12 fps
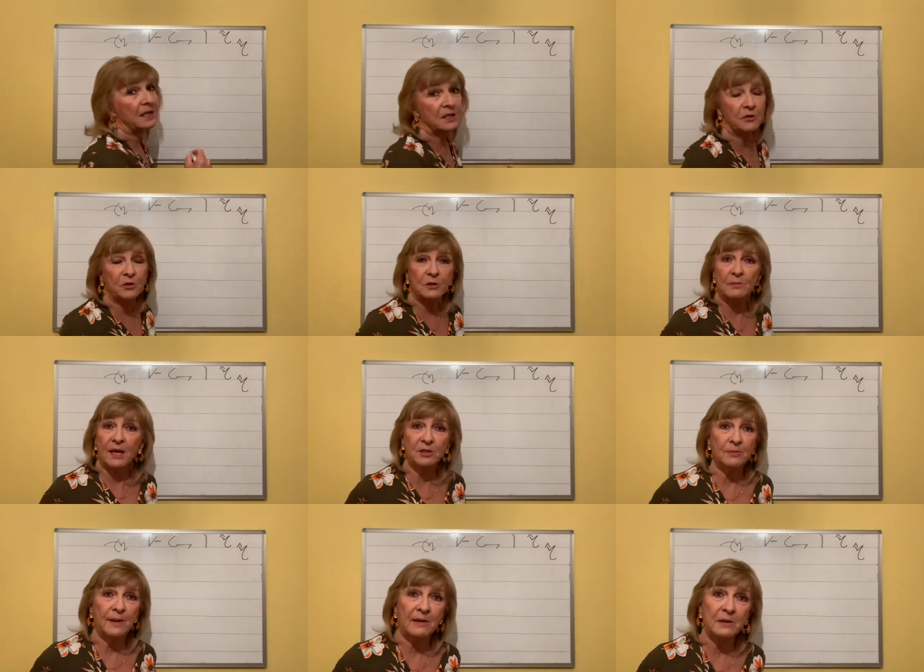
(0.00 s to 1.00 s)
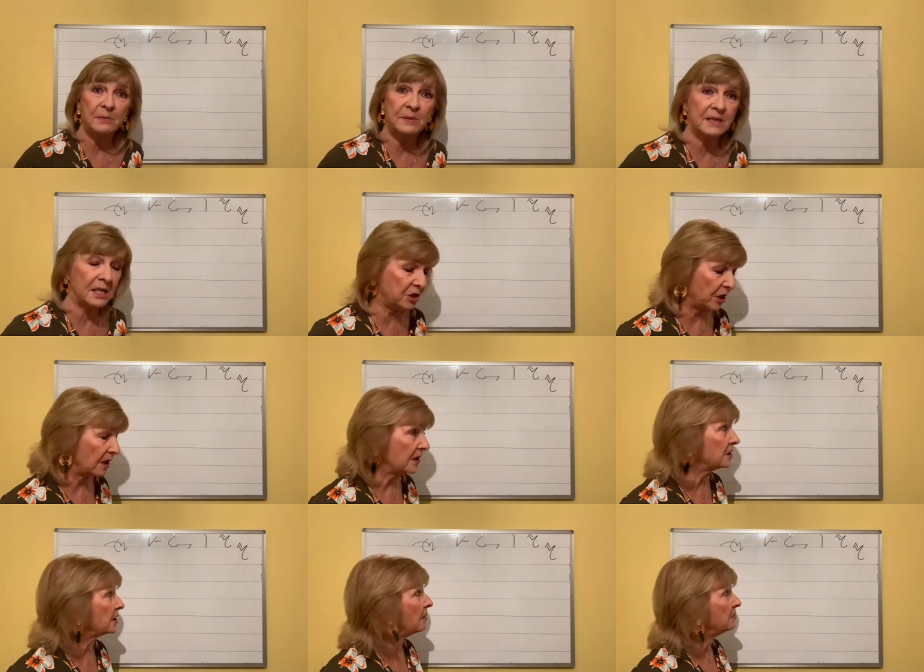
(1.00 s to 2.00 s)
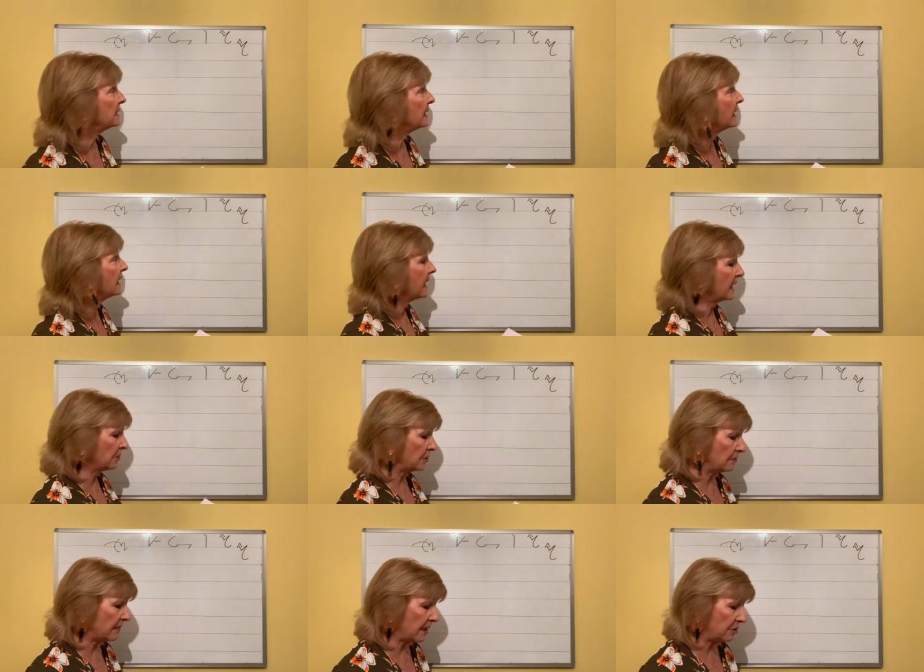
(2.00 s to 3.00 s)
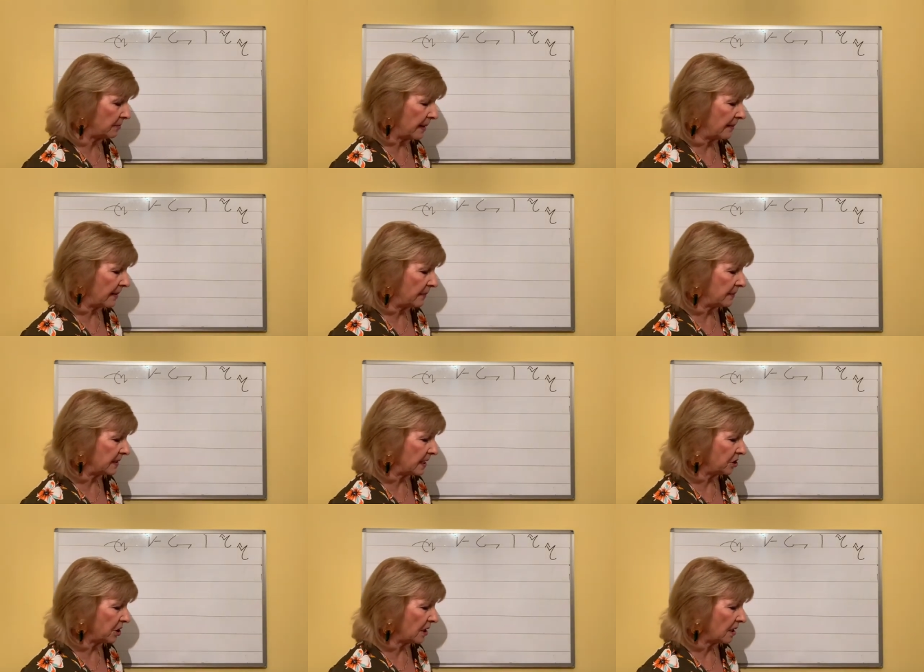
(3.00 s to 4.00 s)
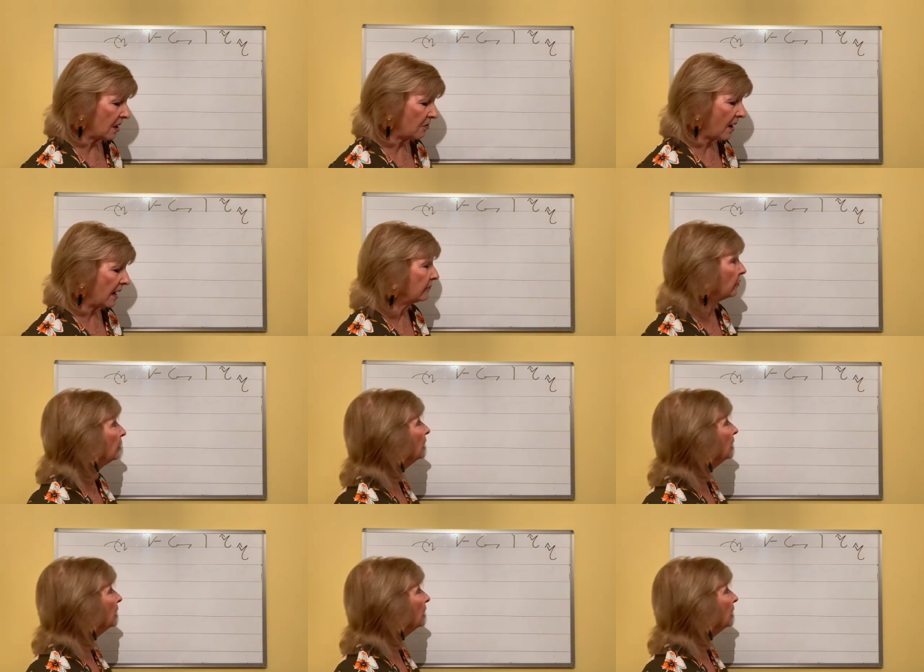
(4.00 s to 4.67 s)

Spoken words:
it doesn't matter about the position. There's no T in it. It doesn't matter about that position. Arrival.